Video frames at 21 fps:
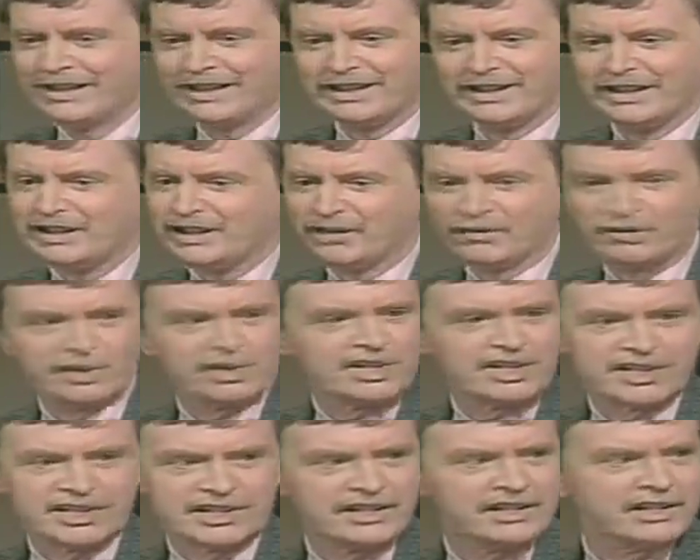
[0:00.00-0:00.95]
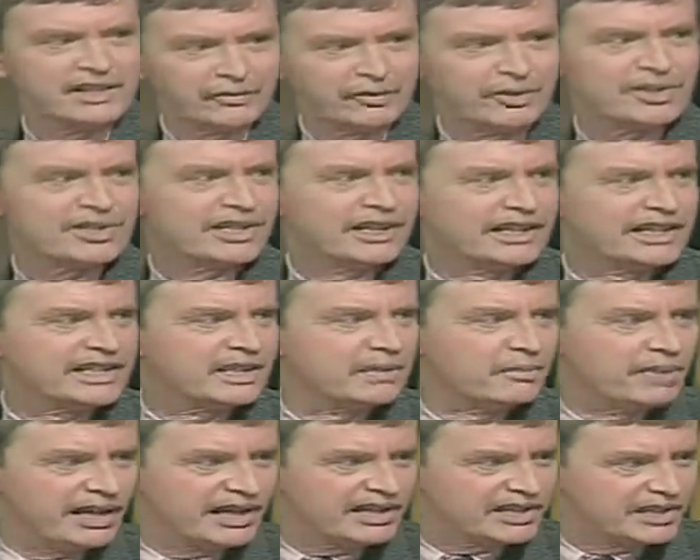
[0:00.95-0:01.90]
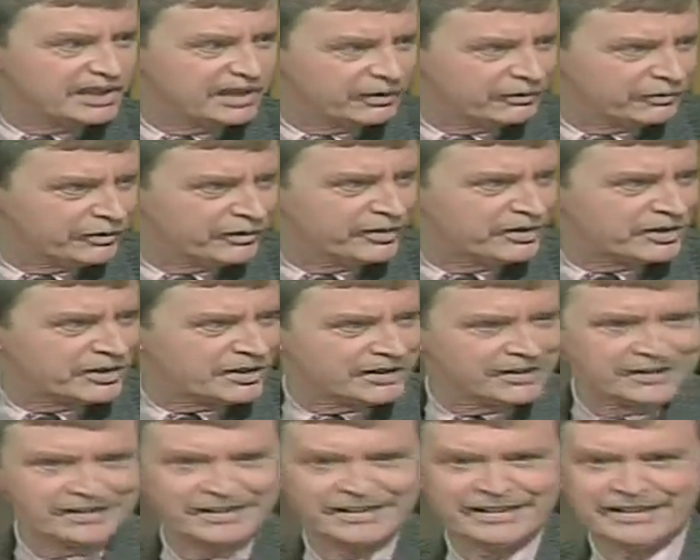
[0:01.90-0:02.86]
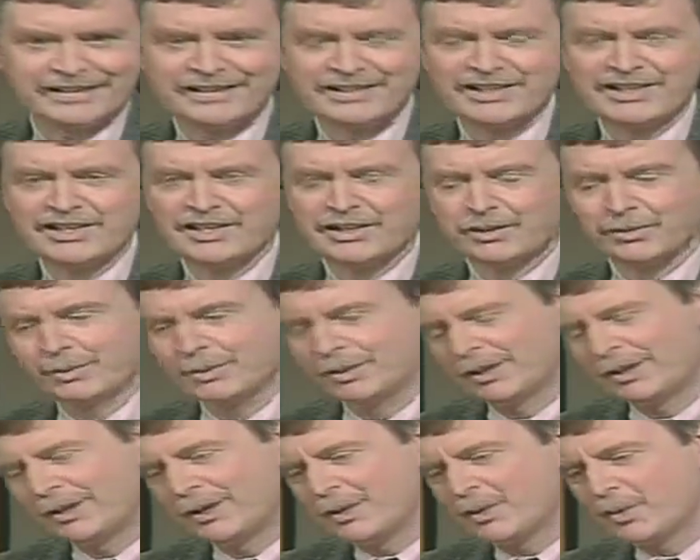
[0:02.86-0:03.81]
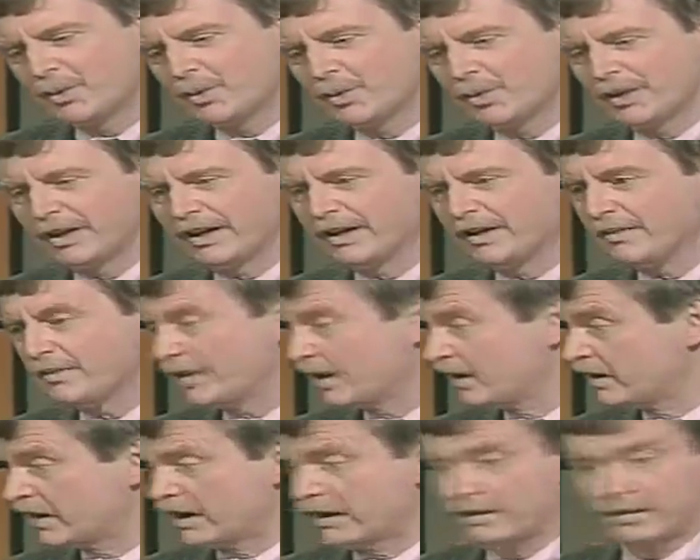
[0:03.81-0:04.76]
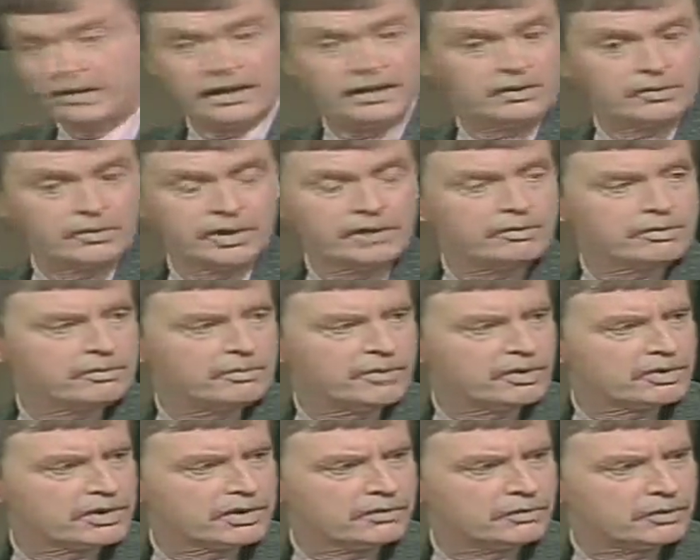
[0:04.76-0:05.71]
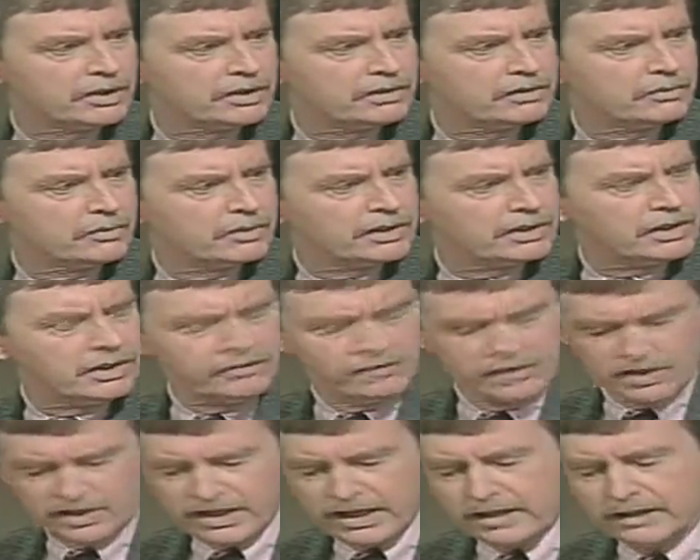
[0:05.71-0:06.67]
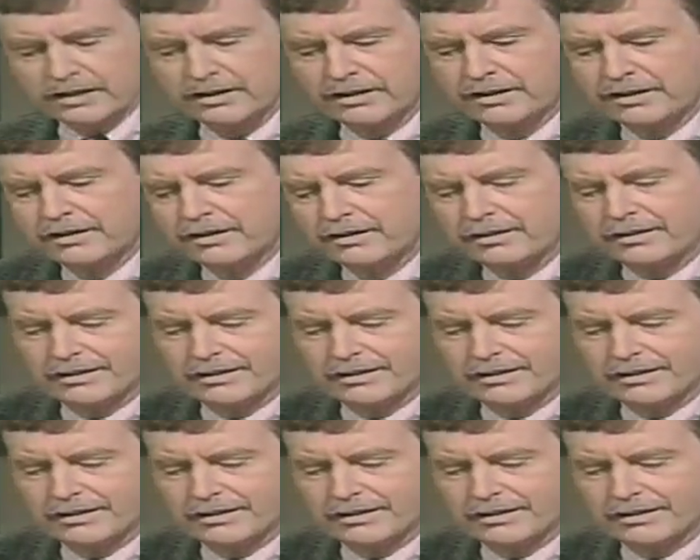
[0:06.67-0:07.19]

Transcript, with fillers: know, difference isn't a difference unless it makes a difference, and so I agree with most of what David said, that